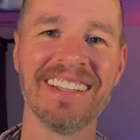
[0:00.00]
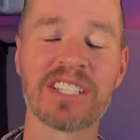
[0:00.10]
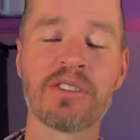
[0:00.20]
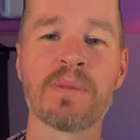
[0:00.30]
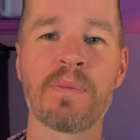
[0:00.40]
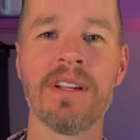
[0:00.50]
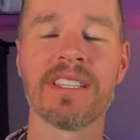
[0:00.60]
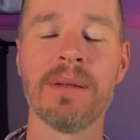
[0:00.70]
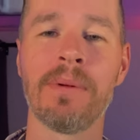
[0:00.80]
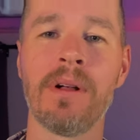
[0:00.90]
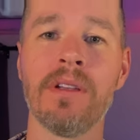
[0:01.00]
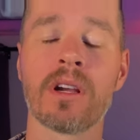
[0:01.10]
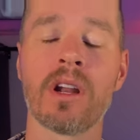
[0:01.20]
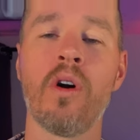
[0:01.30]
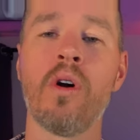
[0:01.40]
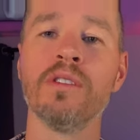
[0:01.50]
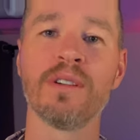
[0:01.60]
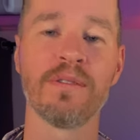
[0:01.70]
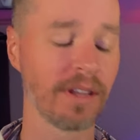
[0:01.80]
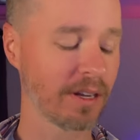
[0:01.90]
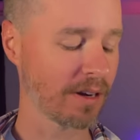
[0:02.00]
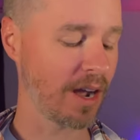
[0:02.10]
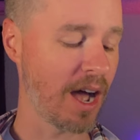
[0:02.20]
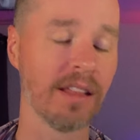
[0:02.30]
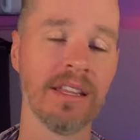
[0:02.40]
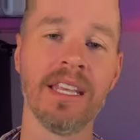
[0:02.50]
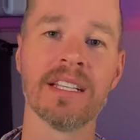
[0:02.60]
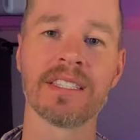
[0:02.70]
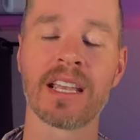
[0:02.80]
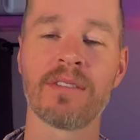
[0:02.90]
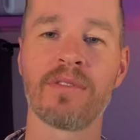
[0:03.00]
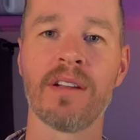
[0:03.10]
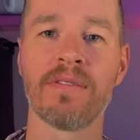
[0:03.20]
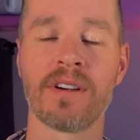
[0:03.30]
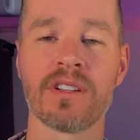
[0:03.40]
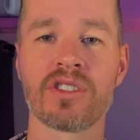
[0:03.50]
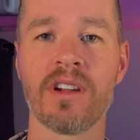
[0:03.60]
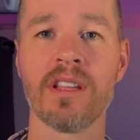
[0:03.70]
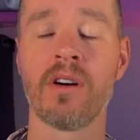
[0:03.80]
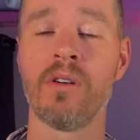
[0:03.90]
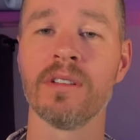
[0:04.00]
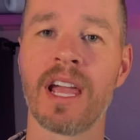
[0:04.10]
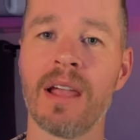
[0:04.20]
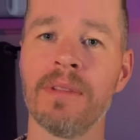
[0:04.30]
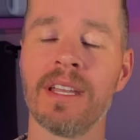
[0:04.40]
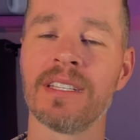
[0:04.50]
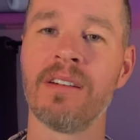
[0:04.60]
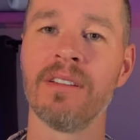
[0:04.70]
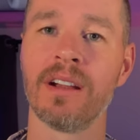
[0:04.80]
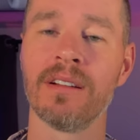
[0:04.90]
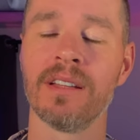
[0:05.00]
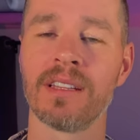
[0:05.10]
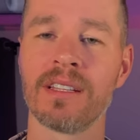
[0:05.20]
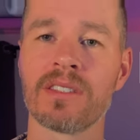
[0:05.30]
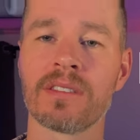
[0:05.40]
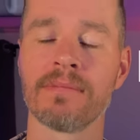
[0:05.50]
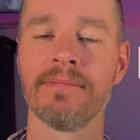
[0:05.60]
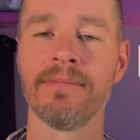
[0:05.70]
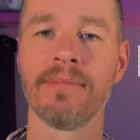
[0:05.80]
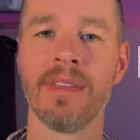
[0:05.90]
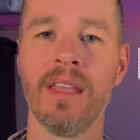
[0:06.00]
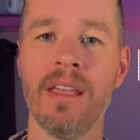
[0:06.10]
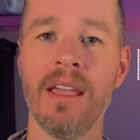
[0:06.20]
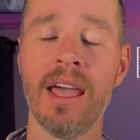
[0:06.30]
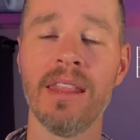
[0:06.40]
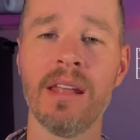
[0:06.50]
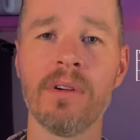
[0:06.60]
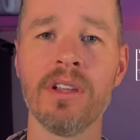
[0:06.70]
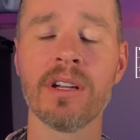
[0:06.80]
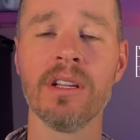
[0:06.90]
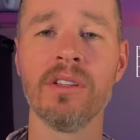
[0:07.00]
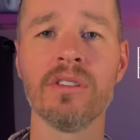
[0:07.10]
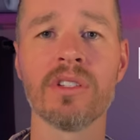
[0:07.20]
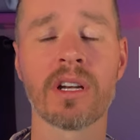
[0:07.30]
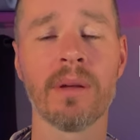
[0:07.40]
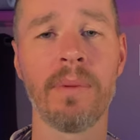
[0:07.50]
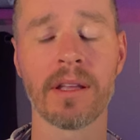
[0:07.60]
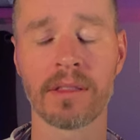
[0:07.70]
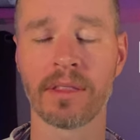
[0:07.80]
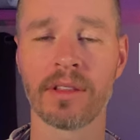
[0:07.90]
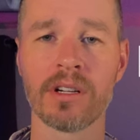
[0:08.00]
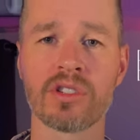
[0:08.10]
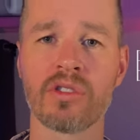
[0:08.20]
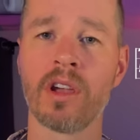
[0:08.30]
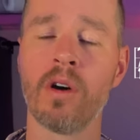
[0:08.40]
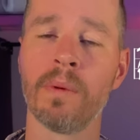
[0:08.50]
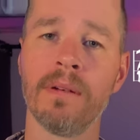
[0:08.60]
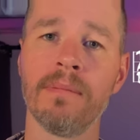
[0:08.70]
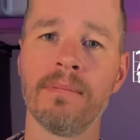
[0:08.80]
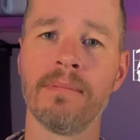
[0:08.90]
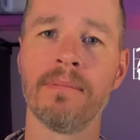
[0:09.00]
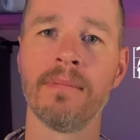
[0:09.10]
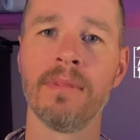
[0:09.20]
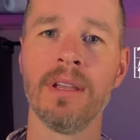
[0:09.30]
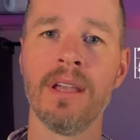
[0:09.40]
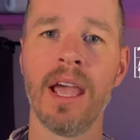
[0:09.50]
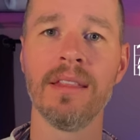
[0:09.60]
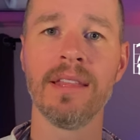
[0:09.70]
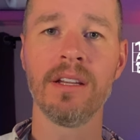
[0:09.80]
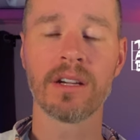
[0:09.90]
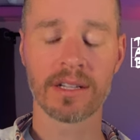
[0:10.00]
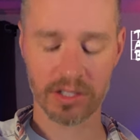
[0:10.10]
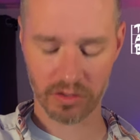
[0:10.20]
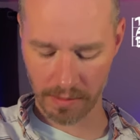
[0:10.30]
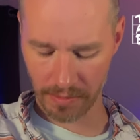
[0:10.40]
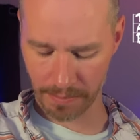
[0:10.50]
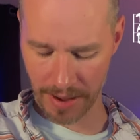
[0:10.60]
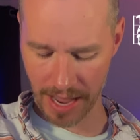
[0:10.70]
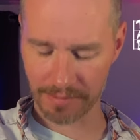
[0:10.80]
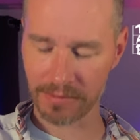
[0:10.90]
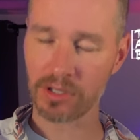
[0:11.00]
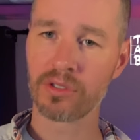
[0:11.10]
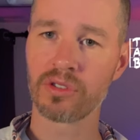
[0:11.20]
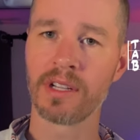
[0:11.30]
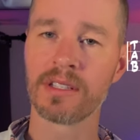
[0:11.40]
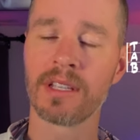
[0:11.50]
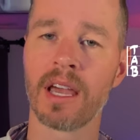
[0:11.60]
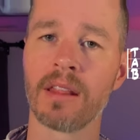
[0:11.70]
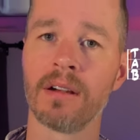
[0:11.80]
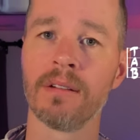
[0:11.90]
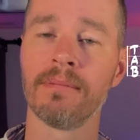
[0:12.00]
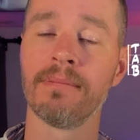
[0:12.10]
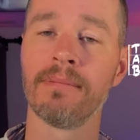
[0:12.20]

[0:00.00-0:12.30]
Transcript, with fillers: This one's pretty simple. You're gonna hold your finger on the second fret first string the whole time, like down here, like this. And then what you're gonna do is you're gonna pick the third string open, and then you're gonna strum the bottom two strings together,